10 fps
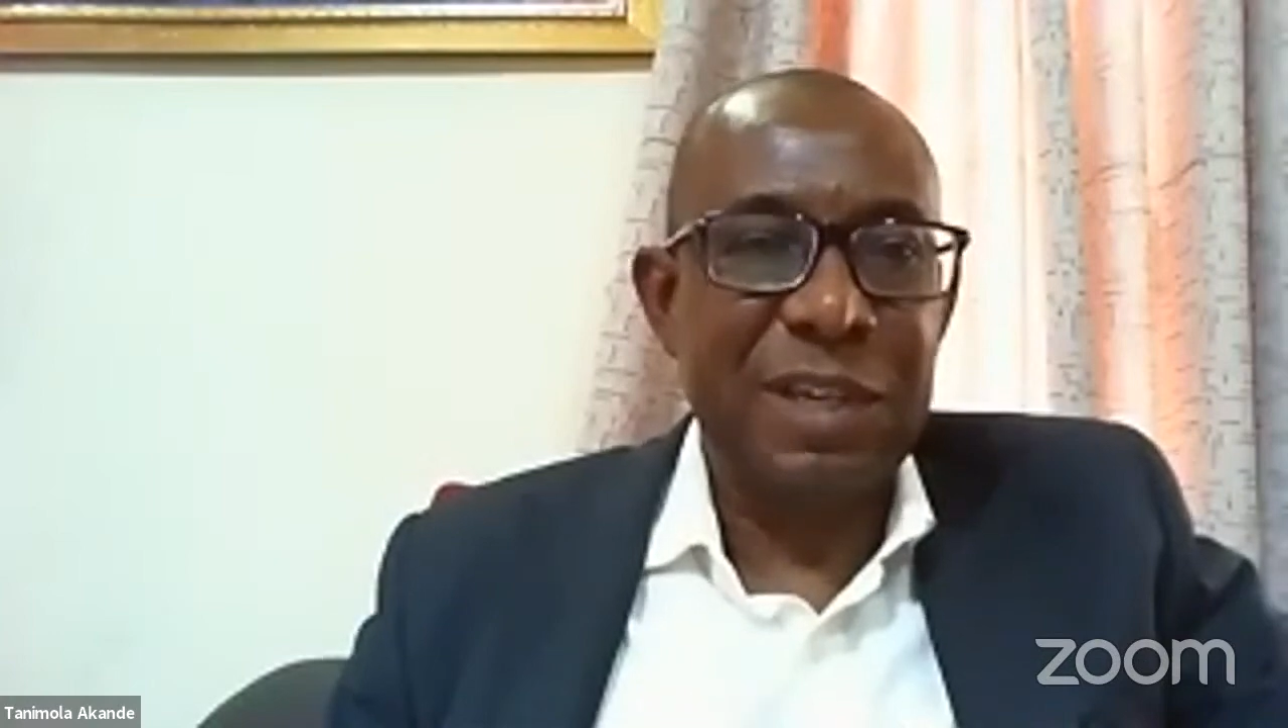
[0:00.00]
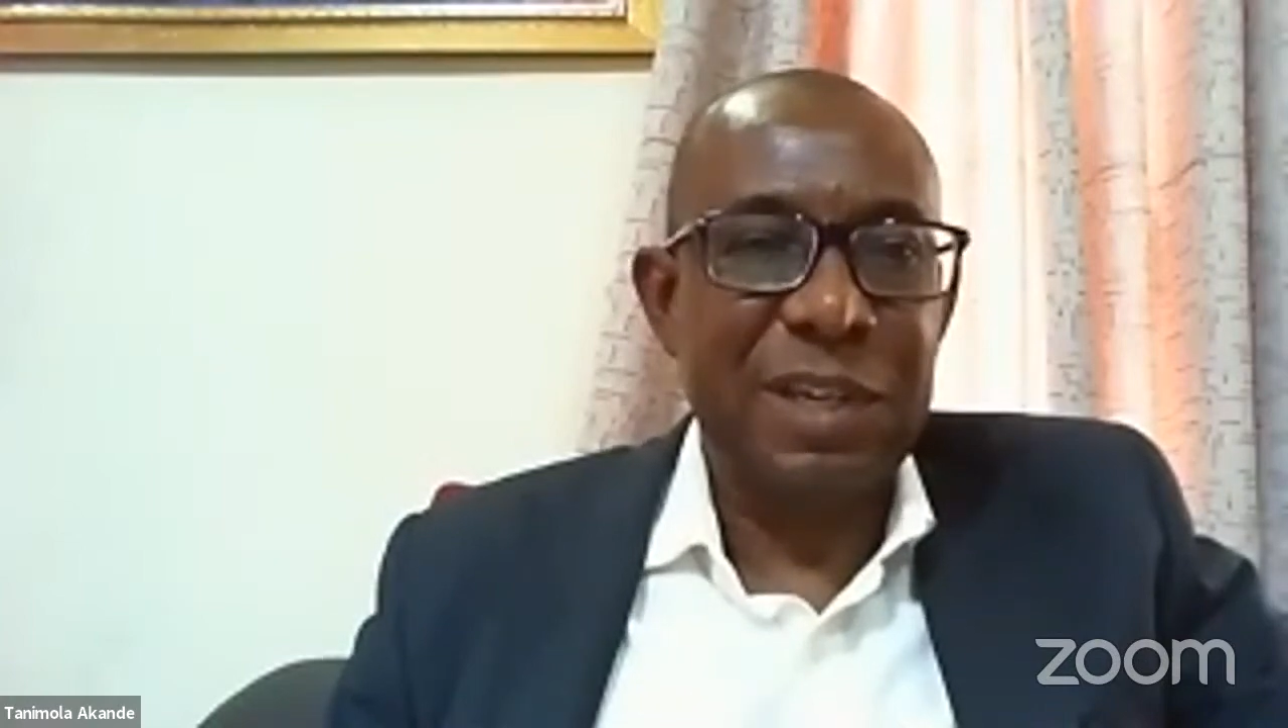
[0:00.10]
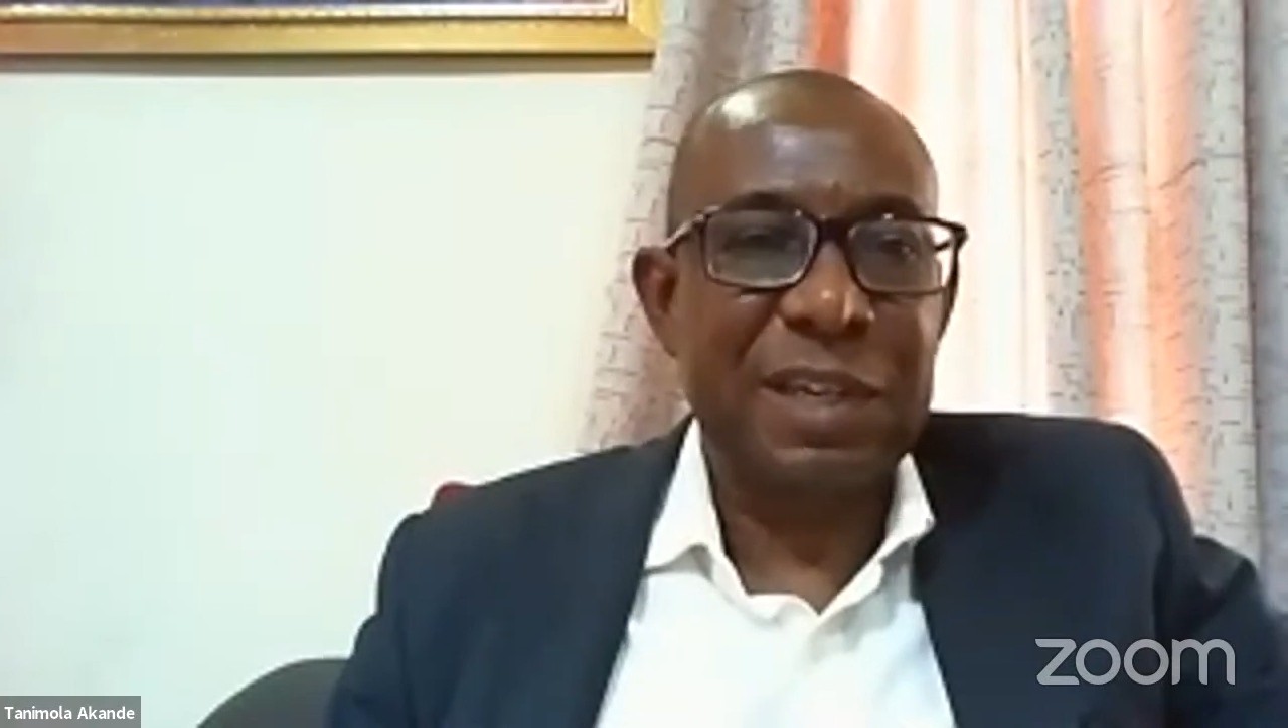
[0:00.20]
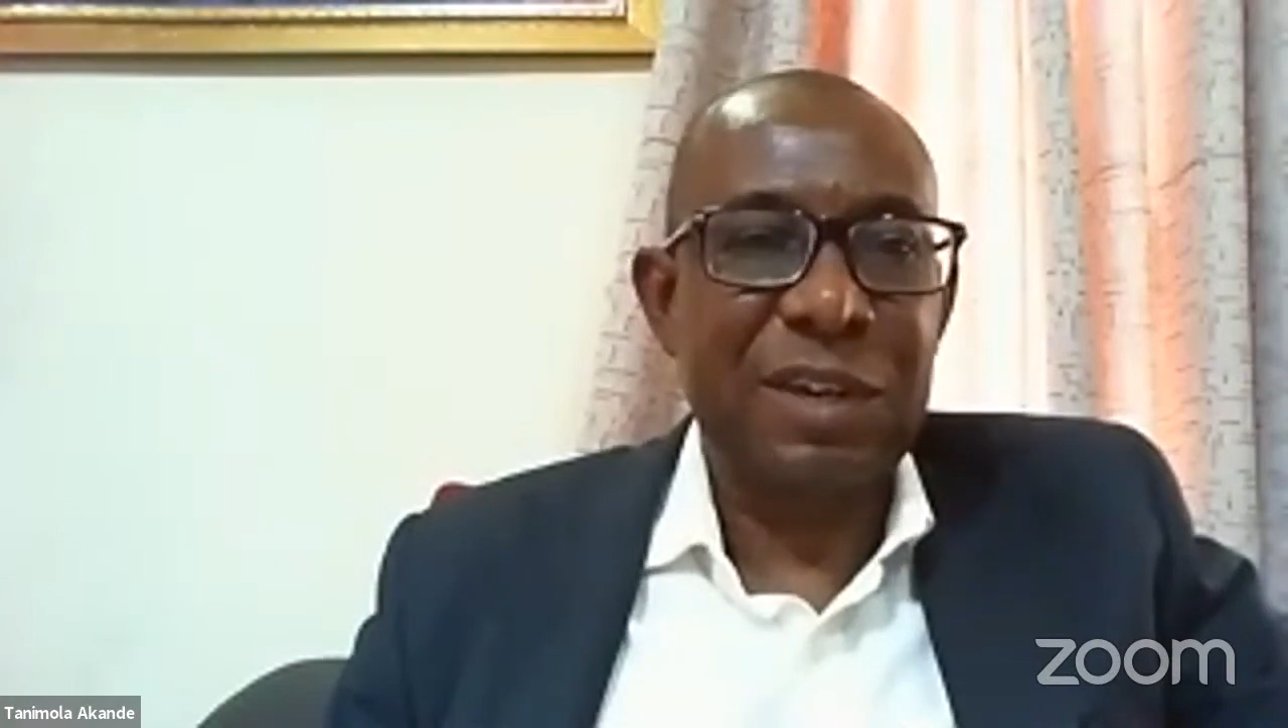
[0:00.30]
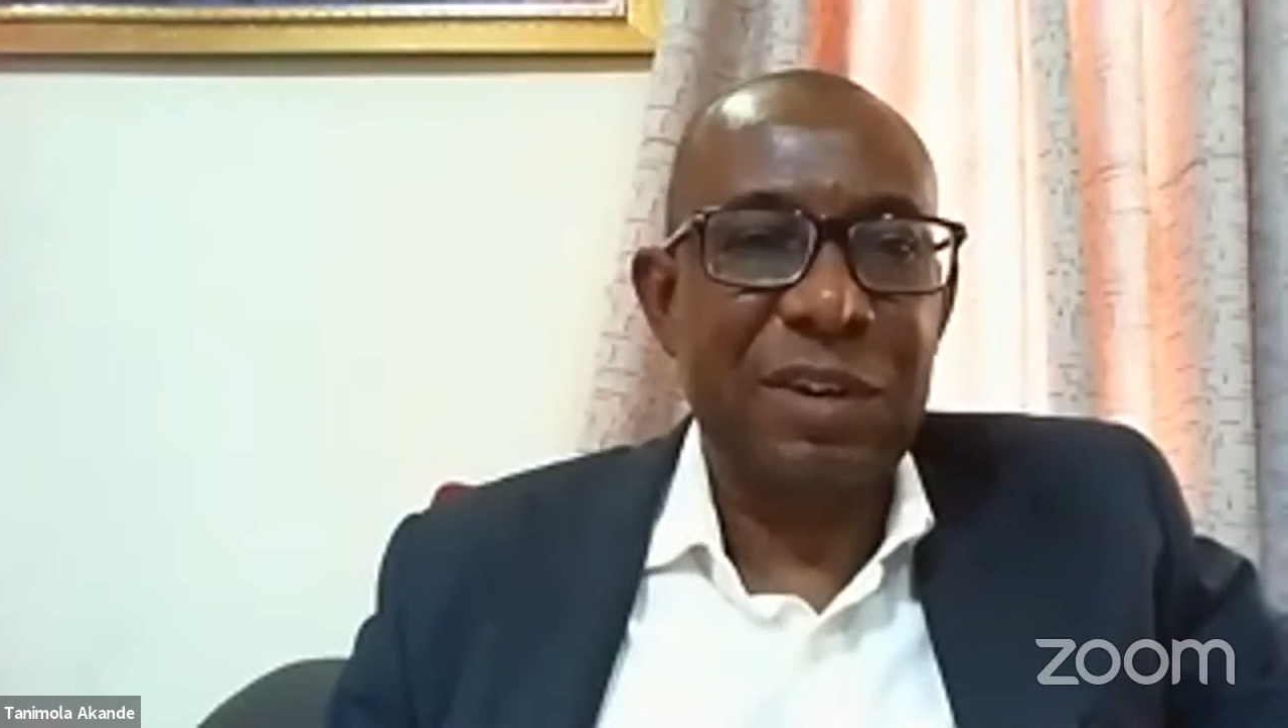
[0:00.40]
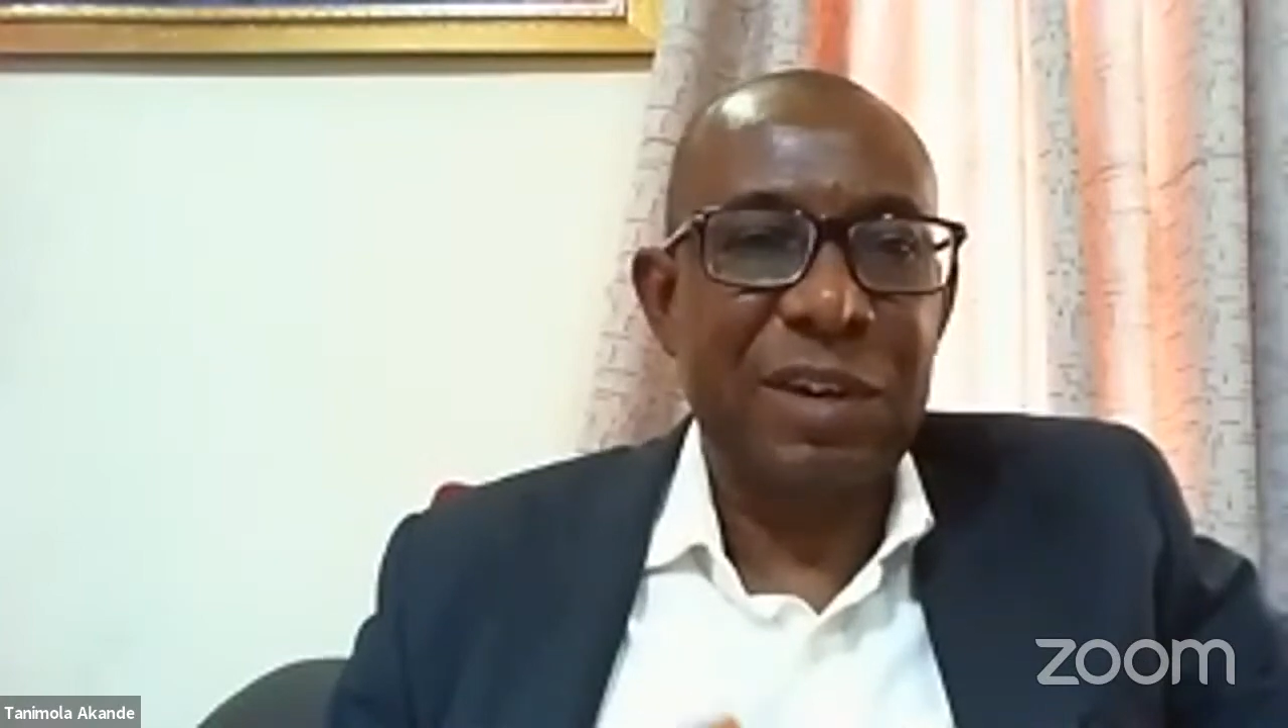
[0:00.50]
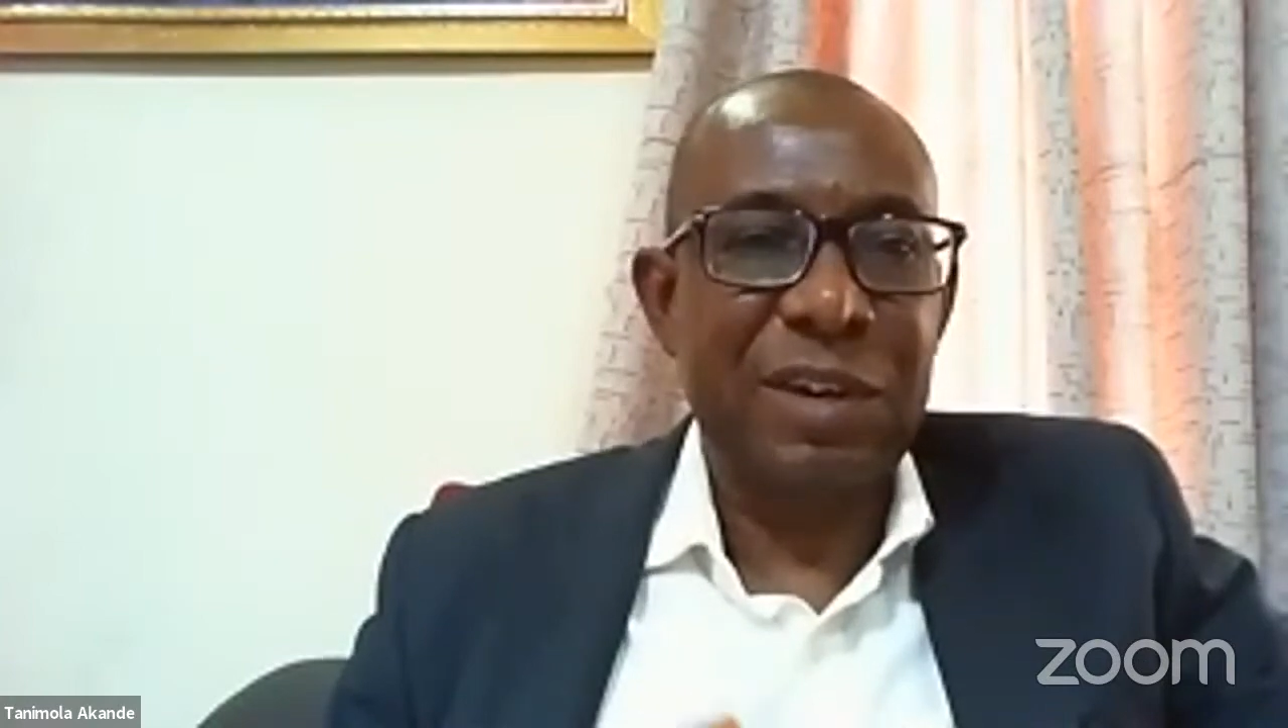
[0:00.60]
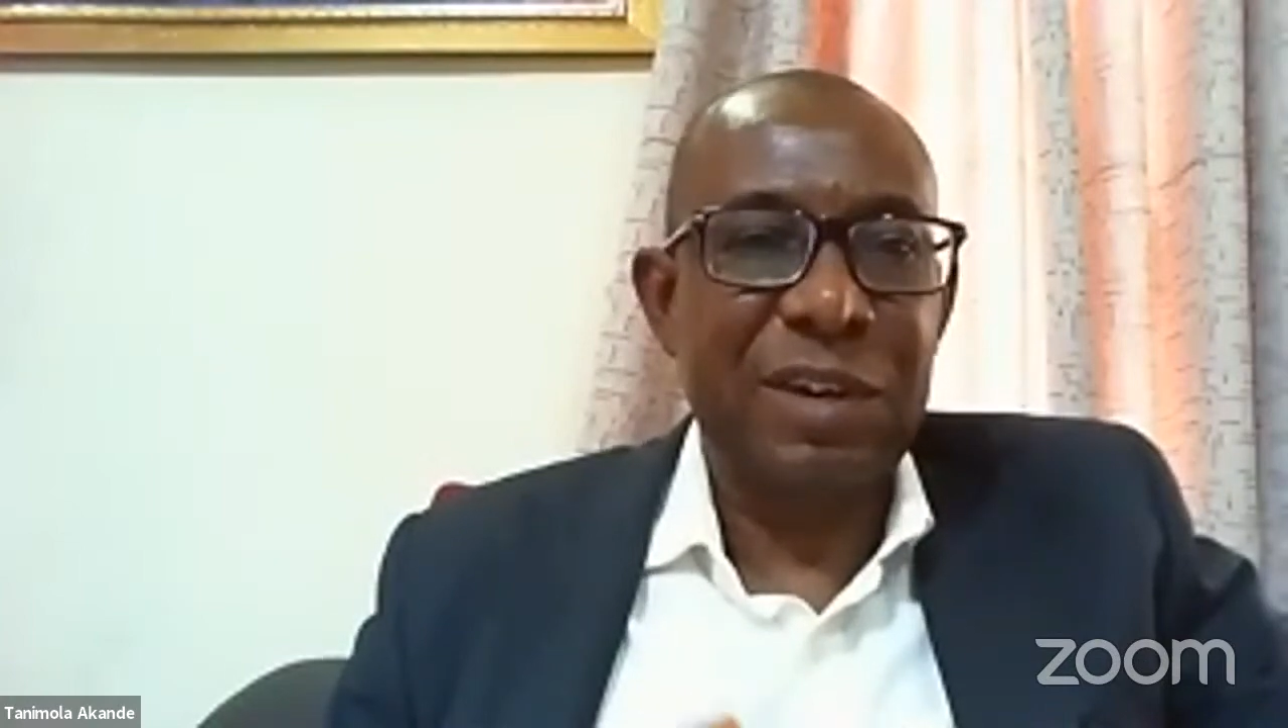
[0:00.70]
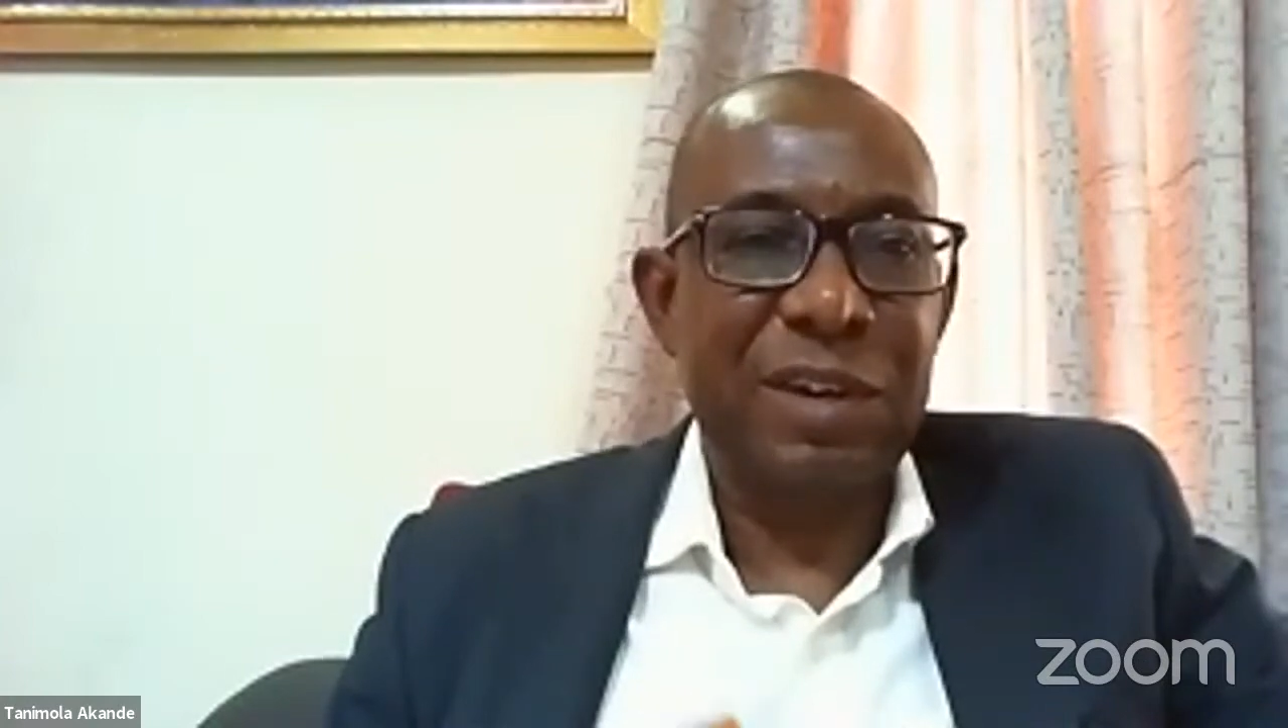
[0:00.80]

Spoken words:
are already